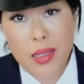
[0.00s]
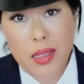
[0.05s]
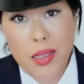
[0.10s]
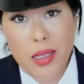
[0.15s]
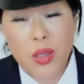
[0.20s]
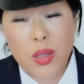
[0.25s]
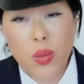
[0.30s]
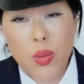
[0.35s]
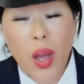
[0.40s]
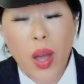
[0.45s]

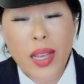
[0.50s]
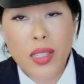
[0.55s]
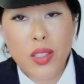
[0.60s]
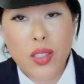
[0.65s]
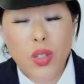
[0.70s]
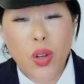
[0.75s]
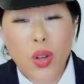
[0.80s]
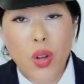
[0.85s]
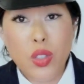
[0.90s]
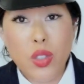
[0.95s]
That's why it's
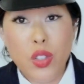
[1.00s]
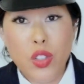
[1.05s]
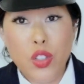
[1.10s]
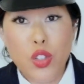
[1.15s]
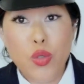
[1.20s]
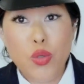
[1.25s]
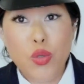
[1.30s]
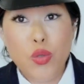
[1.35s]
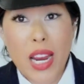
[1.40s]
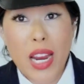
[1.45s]
called a
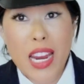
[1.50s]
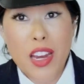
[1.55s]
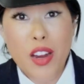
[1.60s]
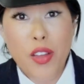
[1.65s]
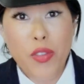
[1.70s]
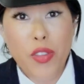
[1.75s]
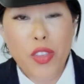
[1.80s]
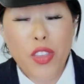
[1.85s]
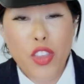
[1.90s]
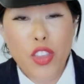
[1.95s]
train of
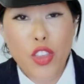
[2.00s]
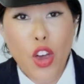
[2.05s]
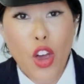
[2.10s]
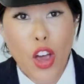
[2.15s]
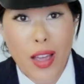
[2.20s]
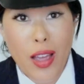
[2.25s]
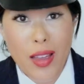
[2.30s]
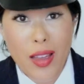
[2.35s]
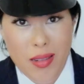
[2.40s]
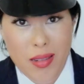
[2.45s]

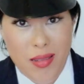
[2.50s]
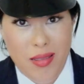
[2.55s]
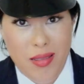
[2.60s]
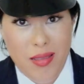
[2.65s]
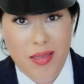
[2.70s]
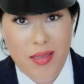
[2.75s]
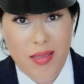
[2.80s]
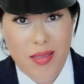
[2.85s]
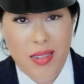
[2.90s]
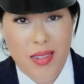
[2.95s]
thought.
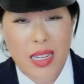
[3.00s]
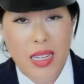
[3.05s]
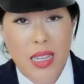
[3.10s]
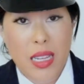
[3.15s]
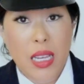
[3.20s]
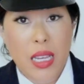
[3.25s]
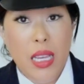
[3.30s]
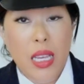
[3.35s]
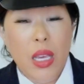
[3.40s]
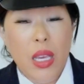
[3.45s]

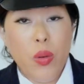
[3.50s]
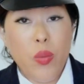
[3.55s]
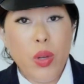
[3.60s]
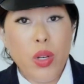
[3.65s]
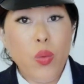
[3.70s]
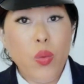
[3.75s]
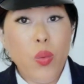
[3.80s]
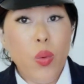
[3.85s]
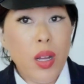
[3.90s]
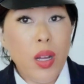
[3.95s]
And when
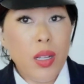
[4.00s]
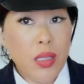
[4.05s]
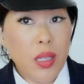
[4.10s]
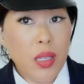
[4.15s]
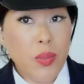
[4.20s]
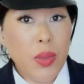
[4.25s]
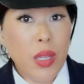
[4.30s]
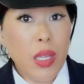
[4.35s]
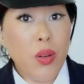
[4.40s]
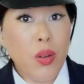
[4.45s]
you want
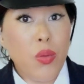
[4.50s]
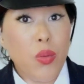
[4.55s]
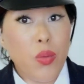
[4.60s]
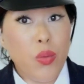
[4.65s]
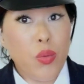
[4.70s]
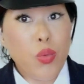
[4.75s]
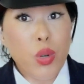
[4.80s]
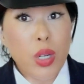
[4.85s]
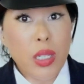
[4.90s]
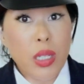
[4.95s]
something
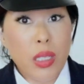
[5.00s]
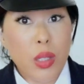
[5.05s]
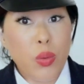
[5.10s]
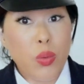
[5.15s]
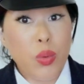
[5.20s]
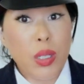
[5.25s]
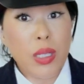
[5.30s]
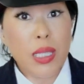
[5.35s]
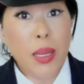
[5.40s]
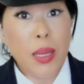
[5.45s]
really,
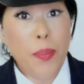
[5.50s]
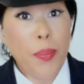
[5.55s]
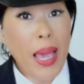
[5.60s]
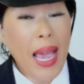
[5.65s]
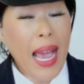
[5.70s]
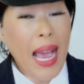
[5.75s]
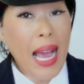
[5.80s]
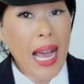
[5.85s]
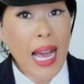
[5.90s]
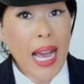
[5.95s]
really
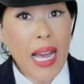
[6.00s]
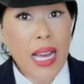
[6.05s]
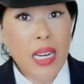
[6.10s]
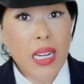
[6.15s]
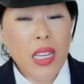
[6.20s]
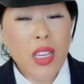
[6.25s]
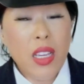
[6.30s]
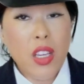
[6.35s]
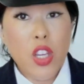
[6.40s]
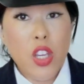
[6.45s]
bad,
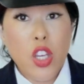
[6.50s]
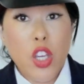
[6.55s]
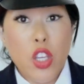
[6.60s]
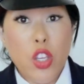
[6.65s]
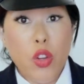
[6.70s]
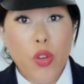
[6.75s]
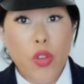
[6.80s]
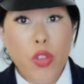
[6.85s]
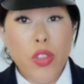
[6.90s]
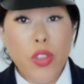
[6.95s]
your
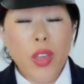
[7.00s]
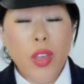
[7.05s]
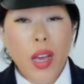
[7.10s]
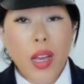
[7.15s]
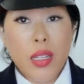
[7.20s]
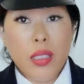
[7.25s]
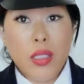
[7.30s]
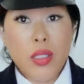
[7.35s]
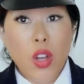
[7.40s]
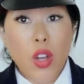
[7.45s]

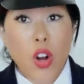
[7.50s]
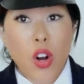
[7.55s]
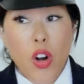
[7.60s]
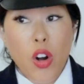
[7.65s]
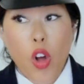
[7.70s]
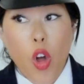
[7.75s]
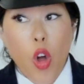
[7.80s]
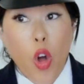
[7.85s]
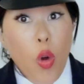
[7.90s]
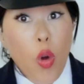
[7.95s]
thoughts are
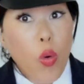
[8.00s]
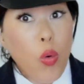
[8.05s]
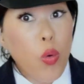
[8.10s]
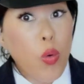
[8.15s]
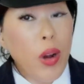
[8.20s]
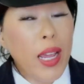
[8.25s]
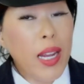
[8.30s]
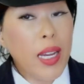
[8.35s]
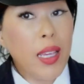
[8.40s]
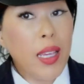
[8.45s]

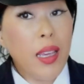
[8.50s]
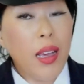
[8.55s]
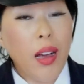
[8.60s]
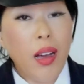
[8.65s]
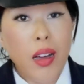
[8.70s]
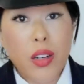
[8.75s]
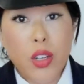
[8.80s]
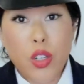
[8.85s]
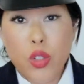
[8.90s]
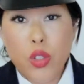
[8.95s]
already on
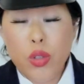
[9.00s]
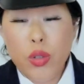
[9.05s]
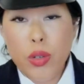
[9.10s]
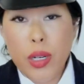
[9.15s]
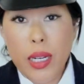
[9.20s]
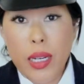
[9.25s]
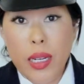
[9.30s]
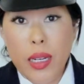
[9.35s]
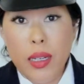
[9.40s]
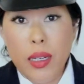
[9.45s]
a
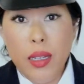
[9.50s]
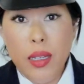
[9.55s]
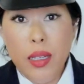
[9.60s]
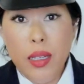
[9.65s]
train.